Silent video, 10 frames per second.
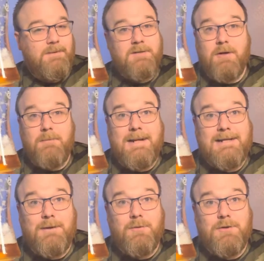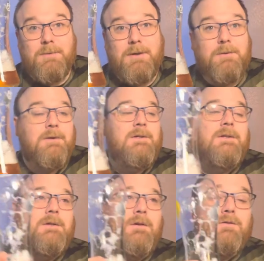So make of that what you will.
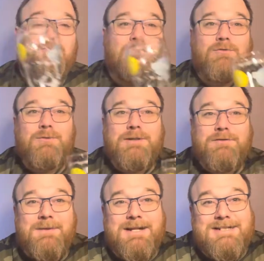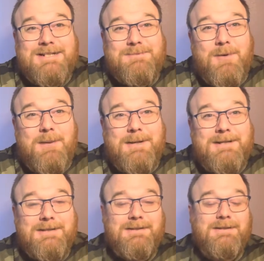Of course, we're all different. That's just my
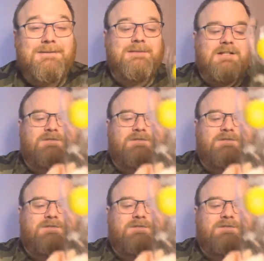opinion. Let's